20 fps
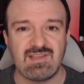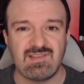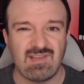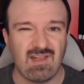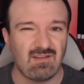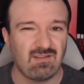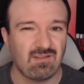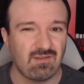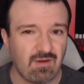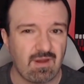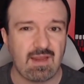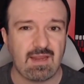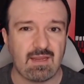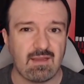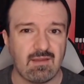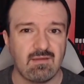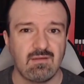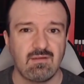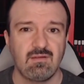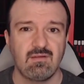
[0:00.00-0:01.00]
Make Zelda
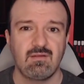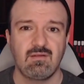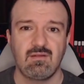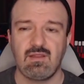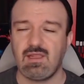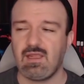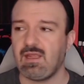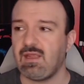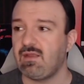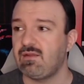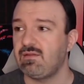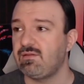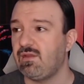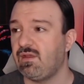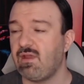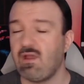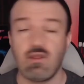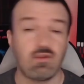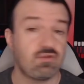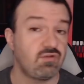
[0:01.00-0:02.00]
great. And
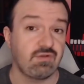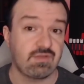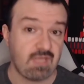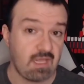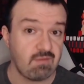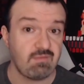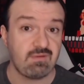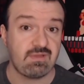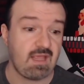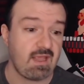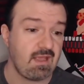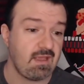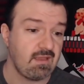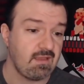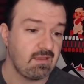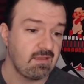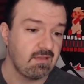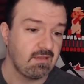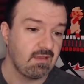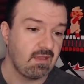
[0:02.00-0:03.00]
are you okay with
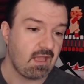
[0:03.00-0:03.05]
that?